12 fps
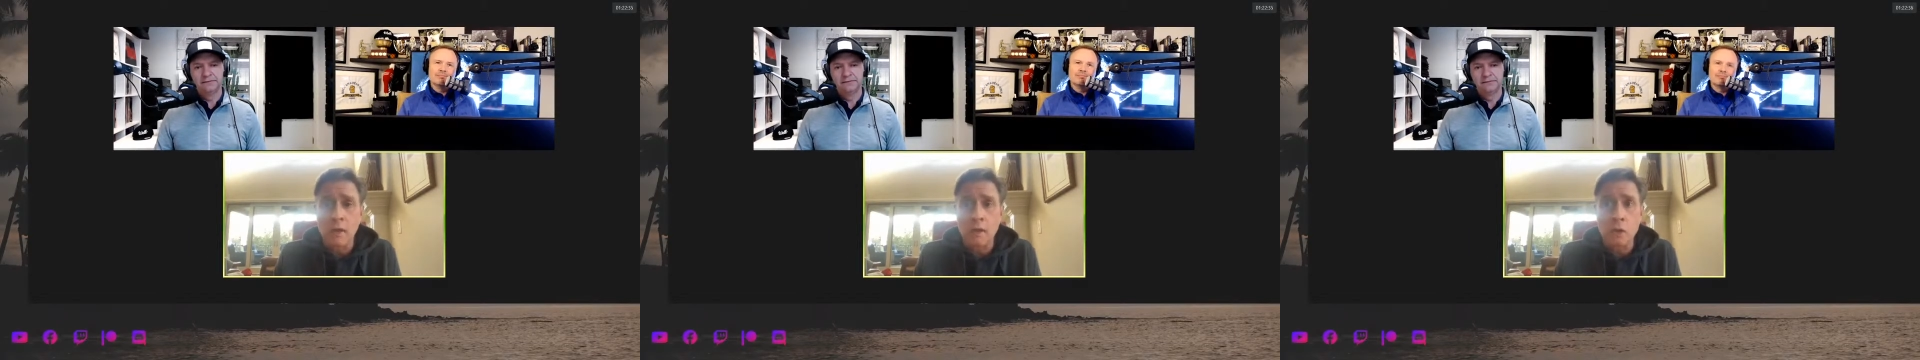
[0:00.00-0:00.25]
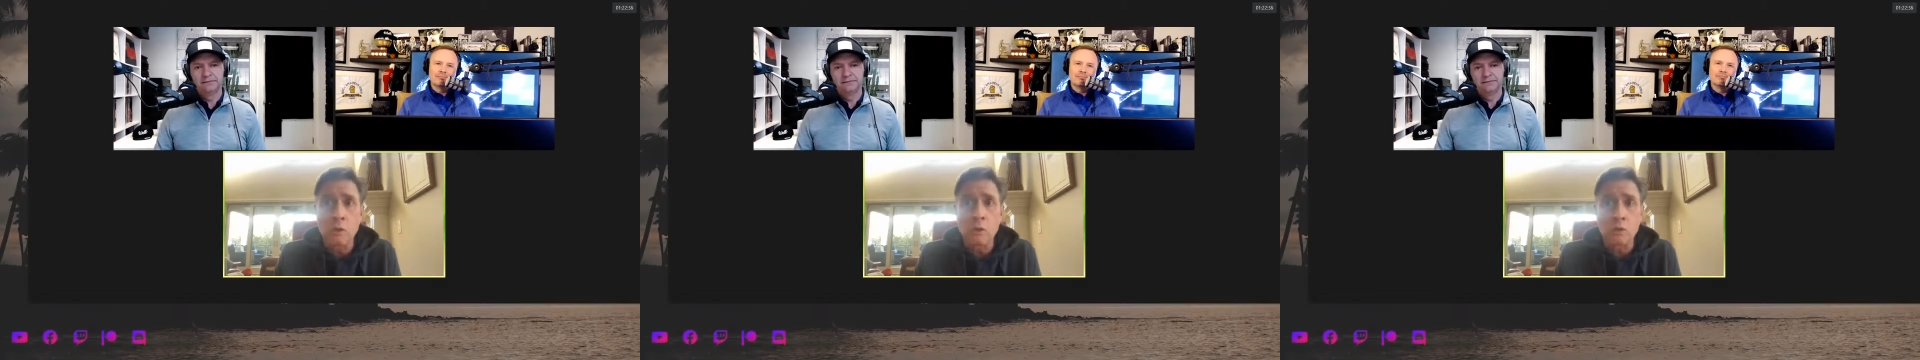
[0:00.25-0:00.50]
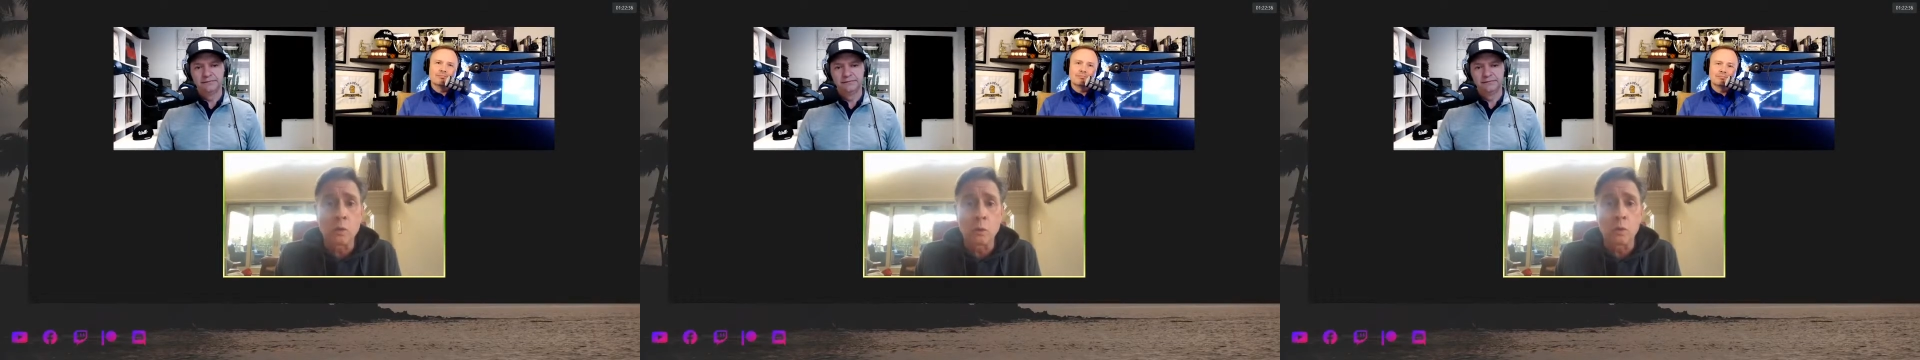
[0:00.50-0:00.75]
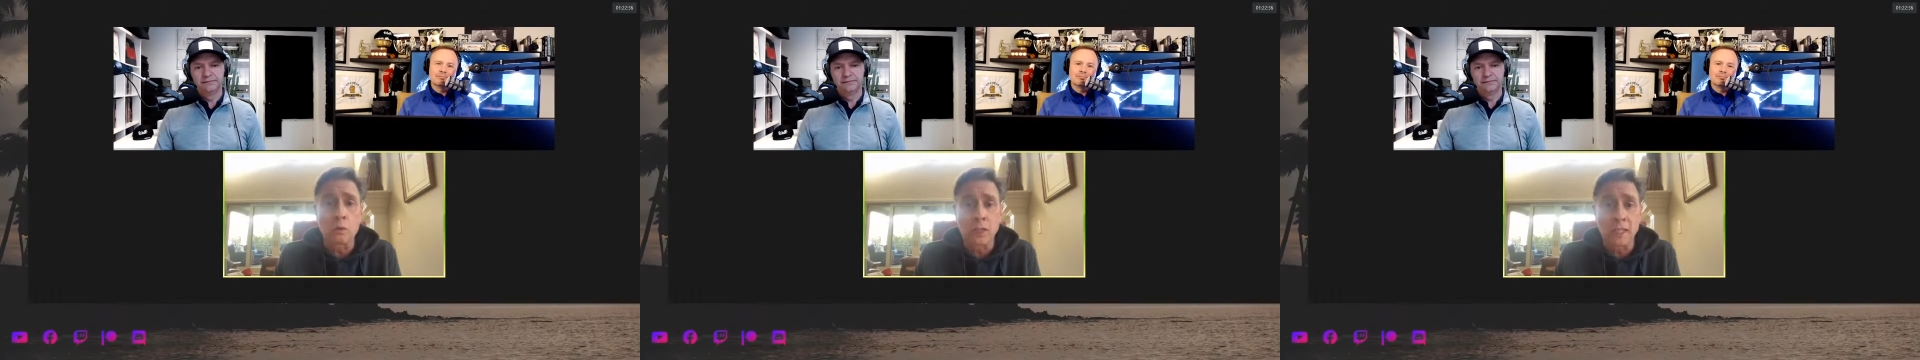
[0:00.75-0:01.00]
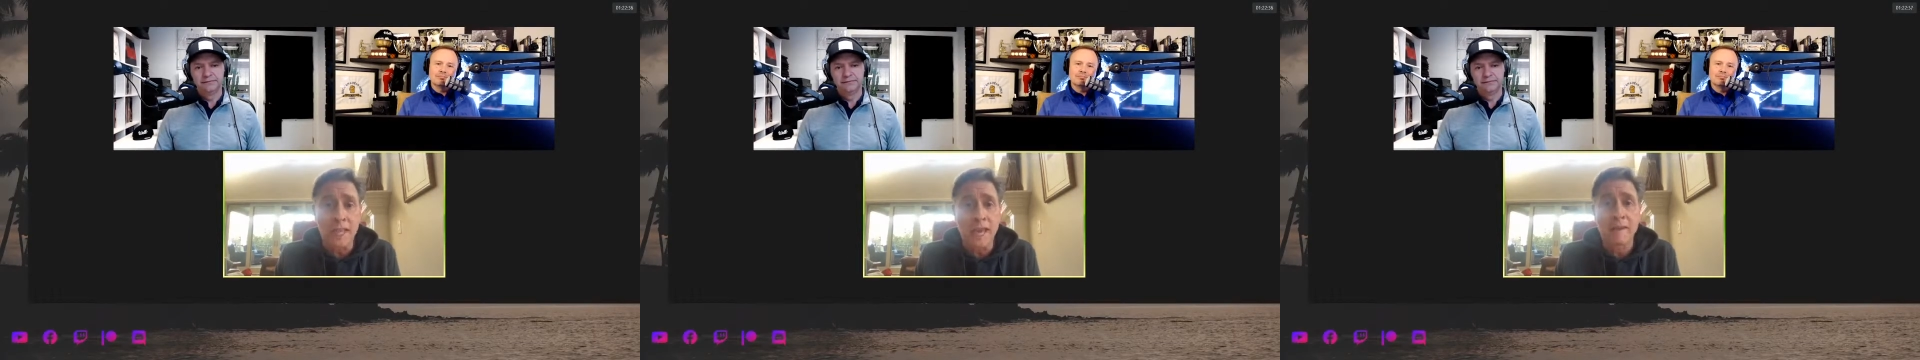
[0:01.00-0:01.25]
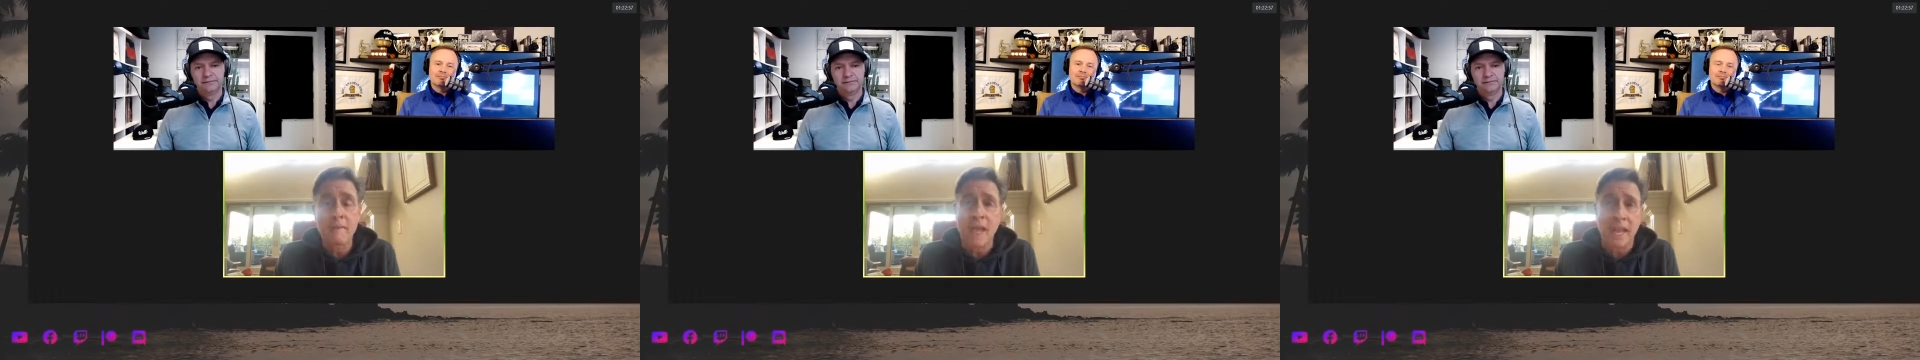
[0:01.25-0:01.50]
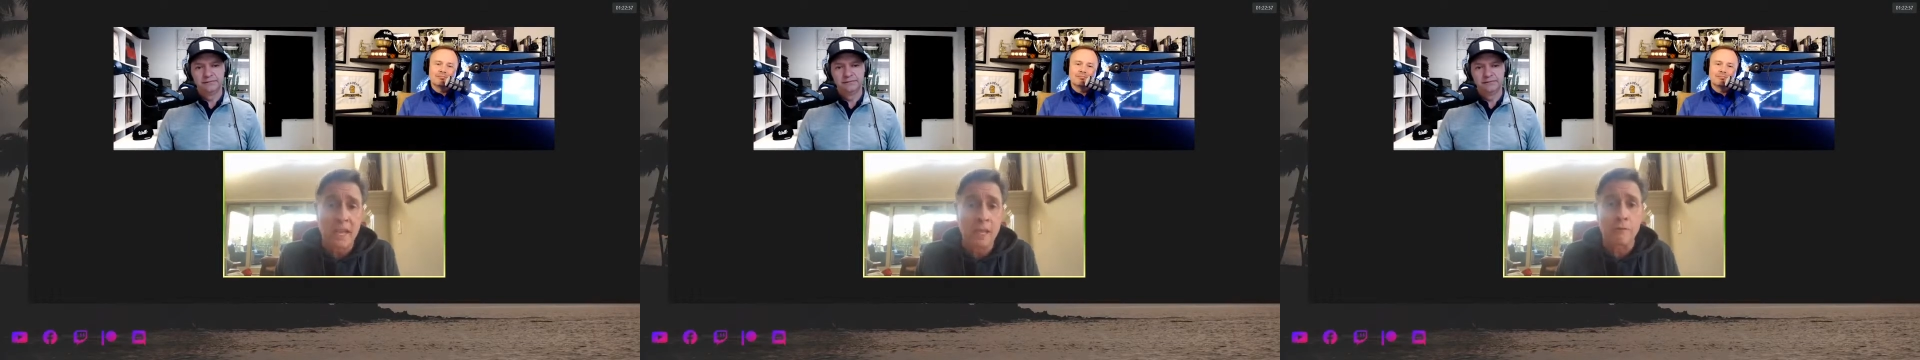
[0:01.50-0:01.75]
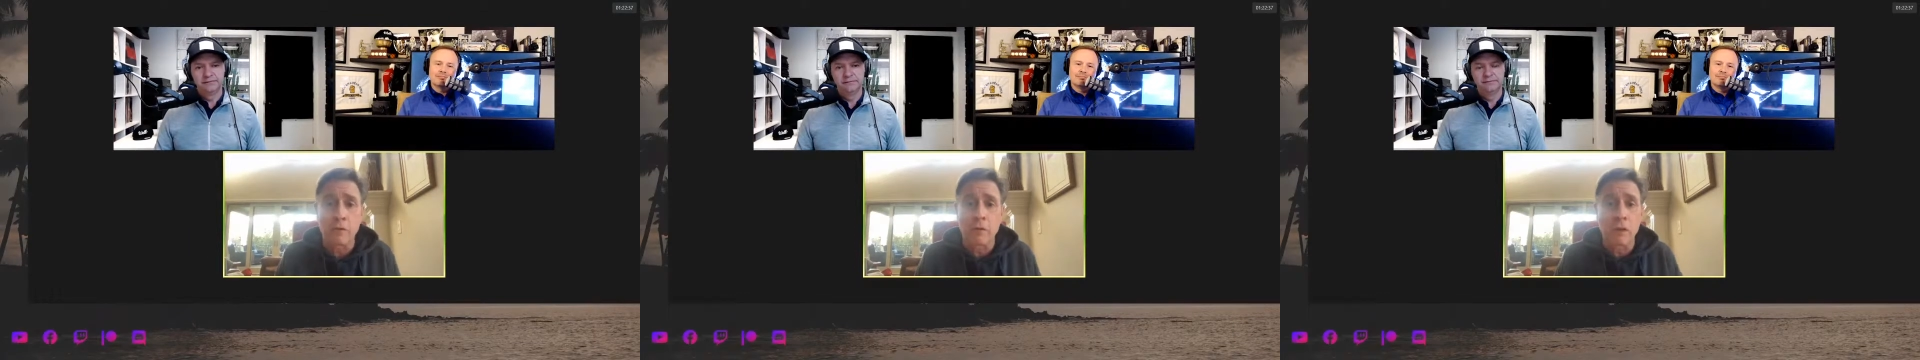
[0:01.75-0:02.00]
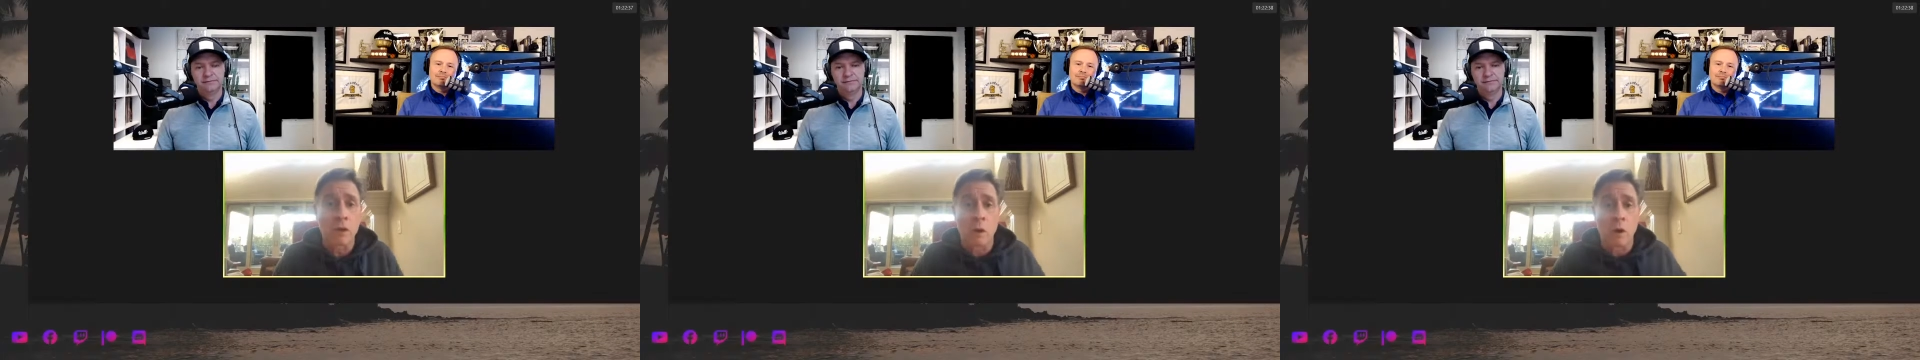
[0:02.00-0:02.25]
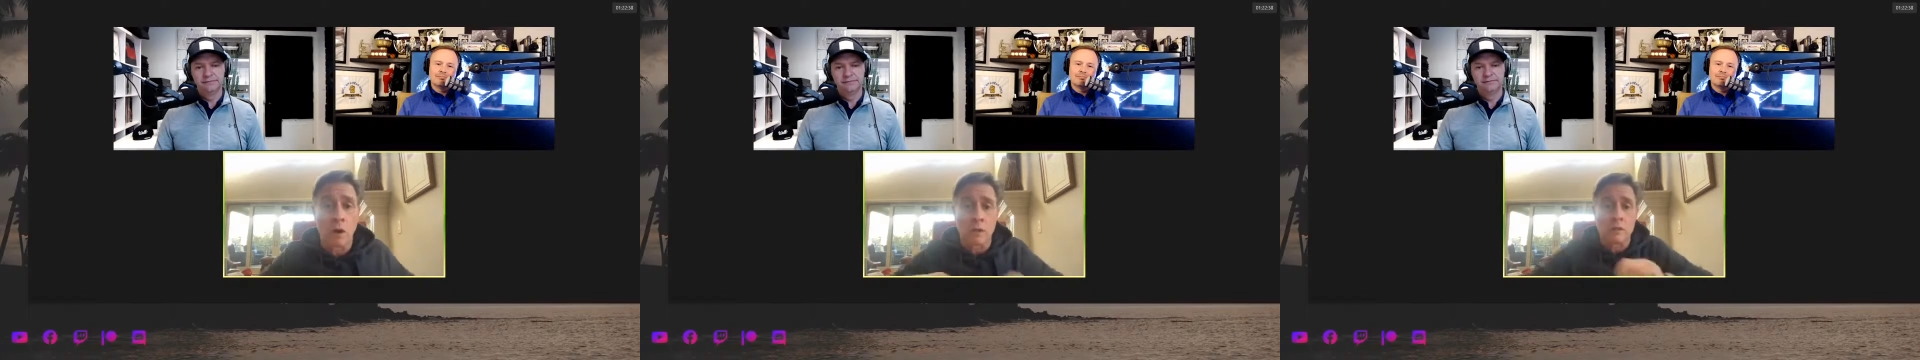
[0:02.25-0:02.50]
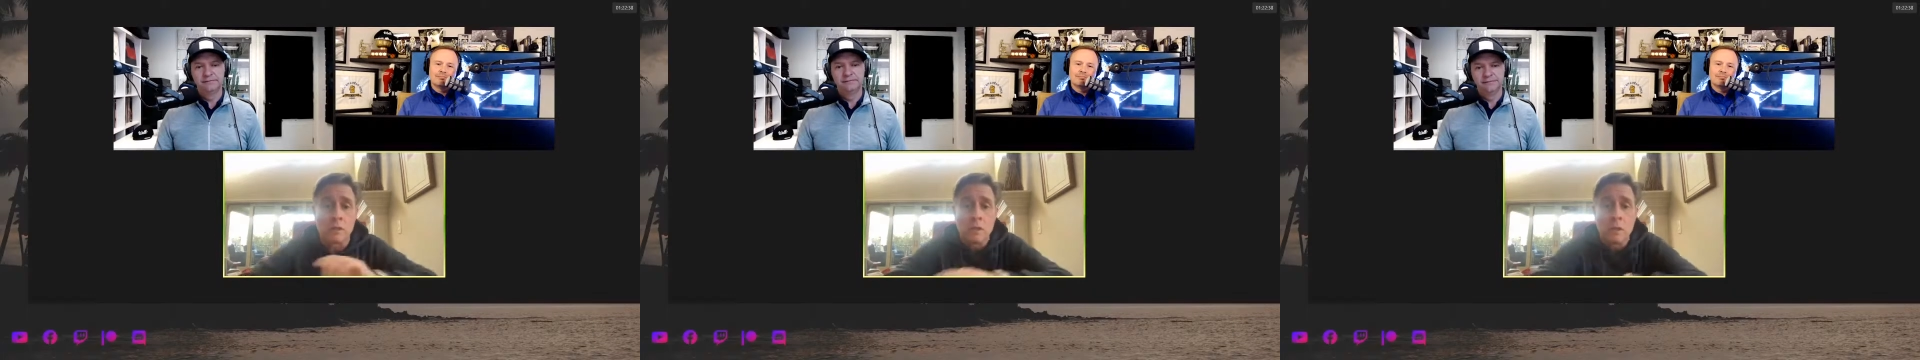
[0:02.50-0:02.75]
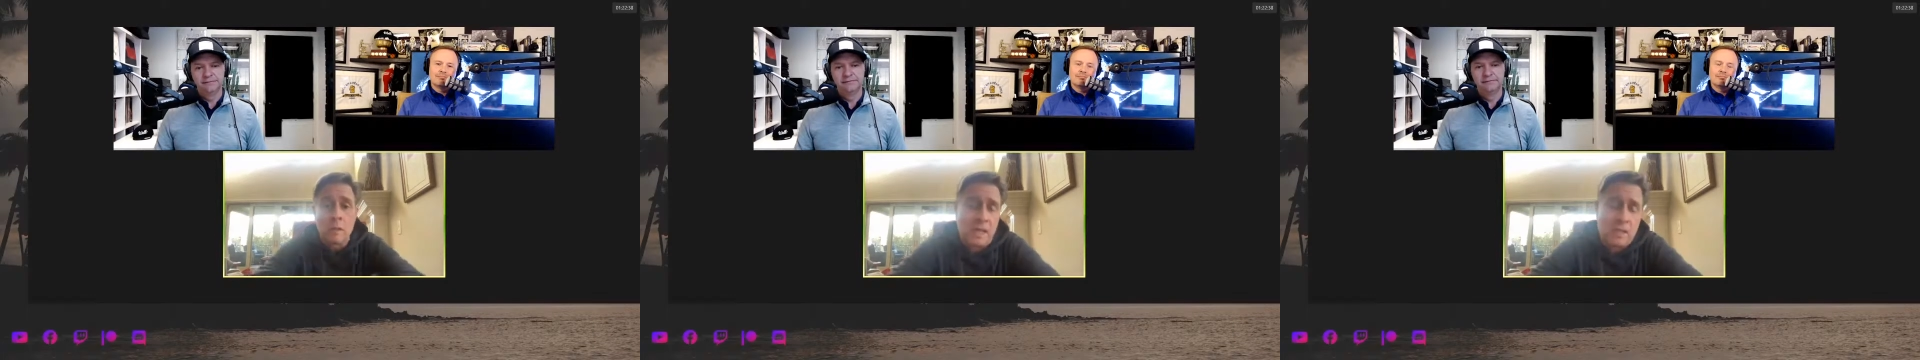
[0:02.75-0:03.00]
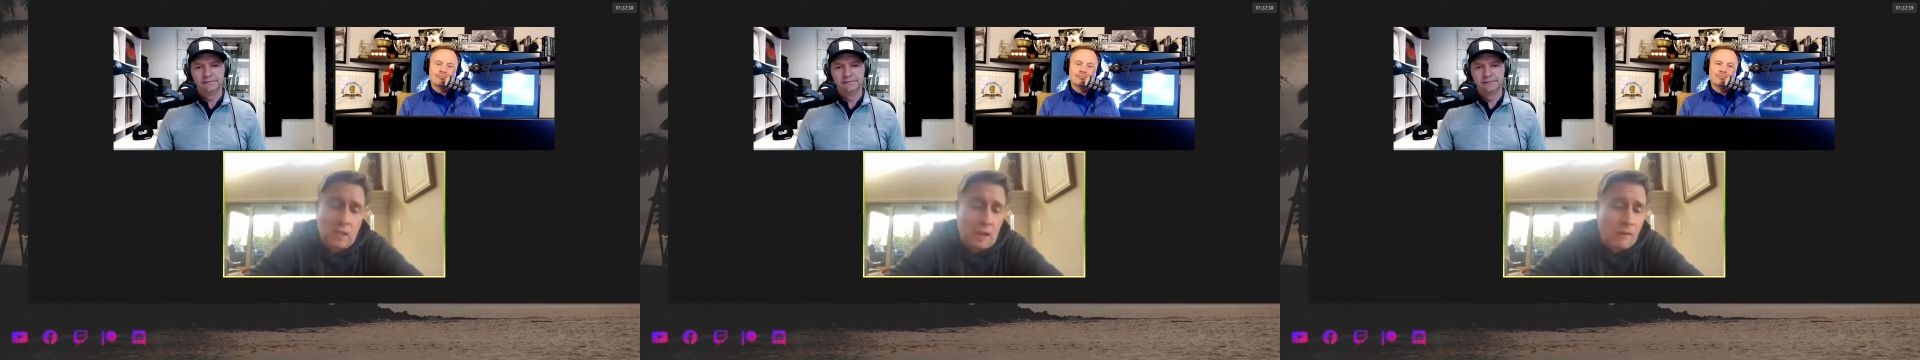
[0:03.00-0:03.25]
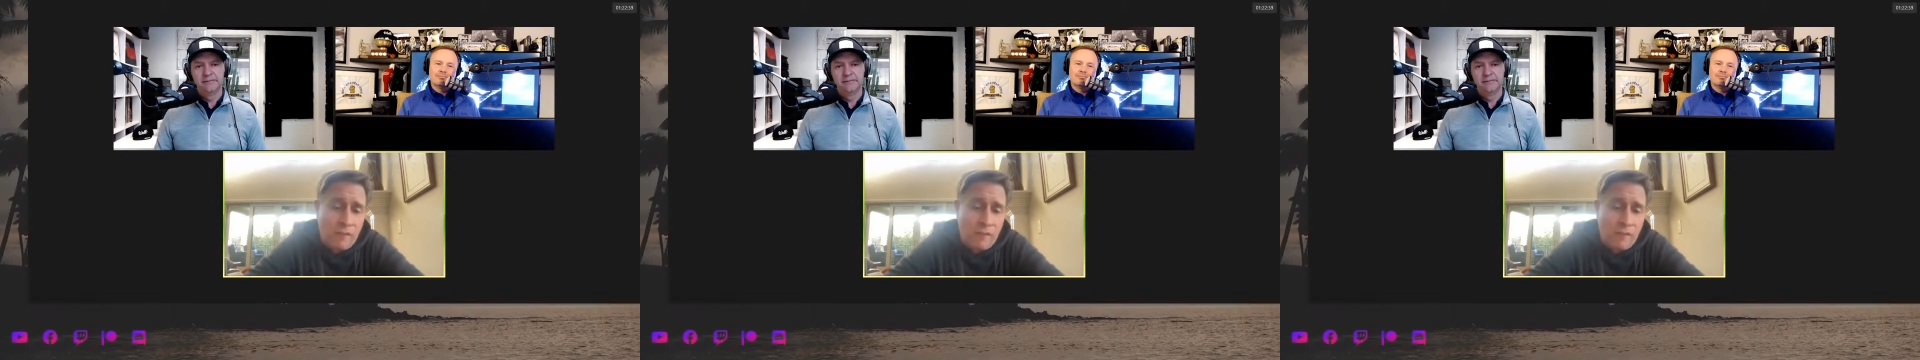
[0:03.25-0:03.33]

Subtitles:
Q School to get a handful of cards, because I